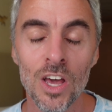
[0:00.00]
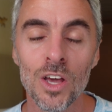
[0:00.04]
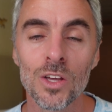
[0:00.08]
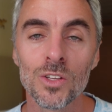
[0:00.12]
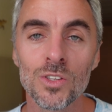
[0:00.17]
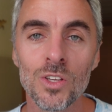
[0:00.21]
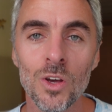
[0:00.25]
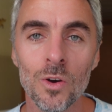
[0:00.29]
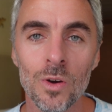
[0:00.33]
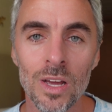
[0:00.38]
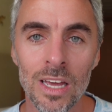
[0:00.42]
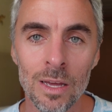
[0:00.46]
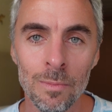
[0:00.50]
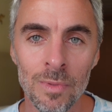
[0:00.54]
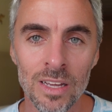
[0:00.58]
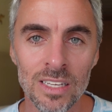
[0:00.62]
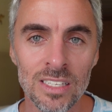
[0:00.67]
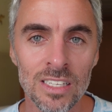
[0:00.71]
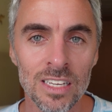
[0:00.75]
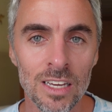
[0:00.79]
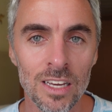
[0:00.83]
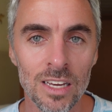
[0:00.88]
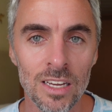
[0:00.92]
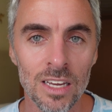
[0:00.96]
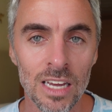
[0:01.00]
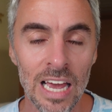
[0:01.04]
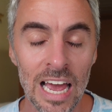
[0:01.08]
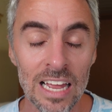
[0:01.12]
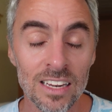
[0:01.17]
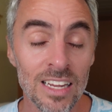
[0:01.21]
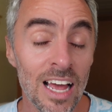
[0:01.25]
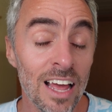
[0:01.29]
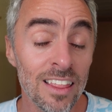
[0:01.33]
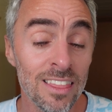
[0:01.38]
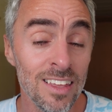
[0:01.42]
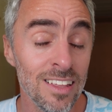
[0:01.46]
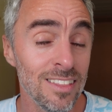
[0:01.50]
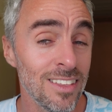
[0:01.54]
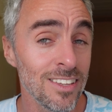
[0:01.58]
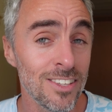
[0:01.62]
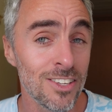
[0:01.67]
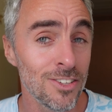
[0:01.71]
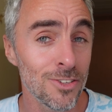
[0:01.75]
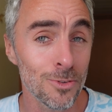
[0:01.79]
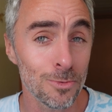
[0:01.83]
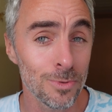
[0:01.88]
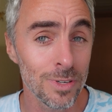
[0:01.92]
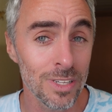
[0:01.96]
So MSC, I think this
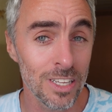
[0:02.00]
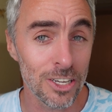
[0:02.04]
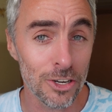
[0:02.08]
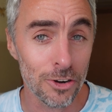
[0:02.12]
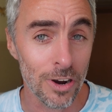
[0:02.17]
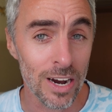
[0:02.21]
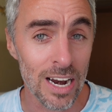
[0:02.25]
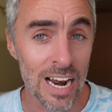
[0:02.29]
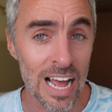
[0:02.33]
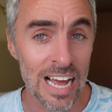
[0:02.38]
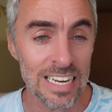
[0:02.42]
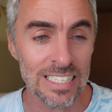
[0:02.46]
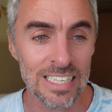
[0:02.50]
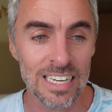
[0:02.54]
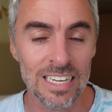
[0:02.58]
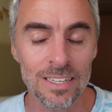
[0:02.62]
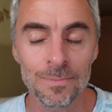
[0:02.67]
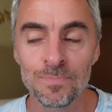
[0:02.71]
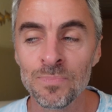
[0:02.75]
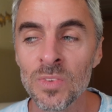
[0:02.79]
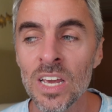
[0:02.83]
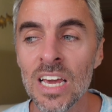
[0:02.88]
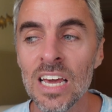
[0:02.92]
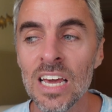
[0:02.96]
is a really great idea.